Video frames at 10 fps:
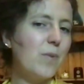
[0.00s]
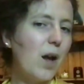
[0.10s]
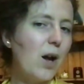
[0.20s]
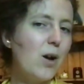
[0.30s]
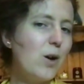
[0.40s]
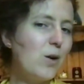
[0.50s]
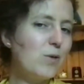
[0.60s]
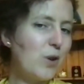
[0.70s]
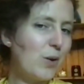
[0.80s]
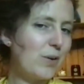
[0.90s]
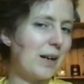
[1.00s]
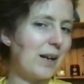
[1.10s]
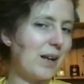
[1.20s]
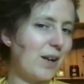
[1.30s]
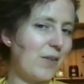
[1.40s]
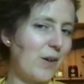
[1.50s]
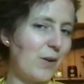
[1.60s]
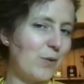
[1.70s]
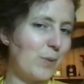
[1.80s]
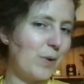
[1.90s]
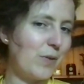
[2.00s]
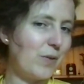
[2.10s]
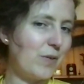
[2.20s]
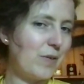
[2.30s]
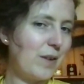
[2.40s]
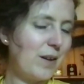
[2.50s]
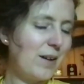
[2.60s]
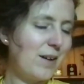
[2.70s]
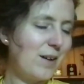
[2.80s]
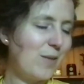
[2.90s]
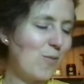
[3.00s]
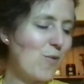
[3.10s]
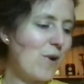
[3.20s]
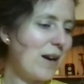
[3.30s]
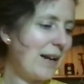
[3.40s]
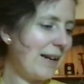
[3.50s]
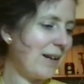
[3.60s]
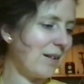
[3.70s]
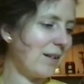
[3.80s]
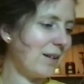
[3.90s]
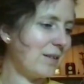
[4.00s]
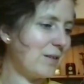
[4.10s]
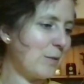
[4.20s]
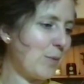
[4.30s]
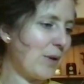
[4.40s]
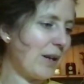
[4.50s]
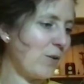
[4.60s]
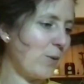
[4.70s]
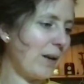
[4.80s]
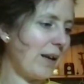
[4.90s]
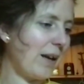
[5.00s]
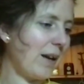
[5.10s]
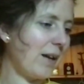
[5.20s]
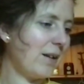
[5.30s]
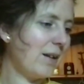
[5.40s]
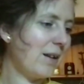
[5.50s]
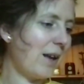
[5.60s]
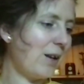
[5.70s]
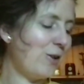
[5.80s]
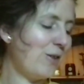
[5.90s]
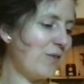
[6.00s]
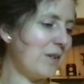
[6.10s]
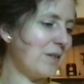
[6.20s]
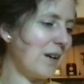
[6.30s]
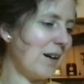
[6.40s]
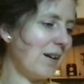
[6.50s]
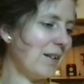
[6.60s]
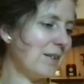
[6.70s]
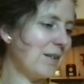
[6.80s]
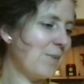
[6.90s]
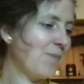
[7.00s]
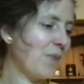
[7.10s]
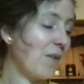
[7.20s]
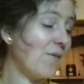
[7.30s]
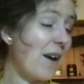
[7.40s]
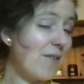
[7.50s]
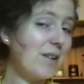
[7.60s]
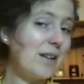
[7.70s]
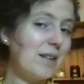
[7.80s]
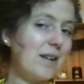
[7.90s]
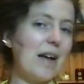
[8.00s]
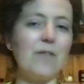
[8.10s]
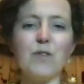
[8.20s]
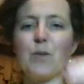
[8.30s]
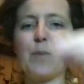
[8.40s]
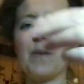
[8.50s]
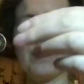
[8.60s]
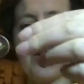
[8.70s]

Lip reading: oh so delicate, those ones. Really nice to put in your ear. A lovely size, very detailed for something so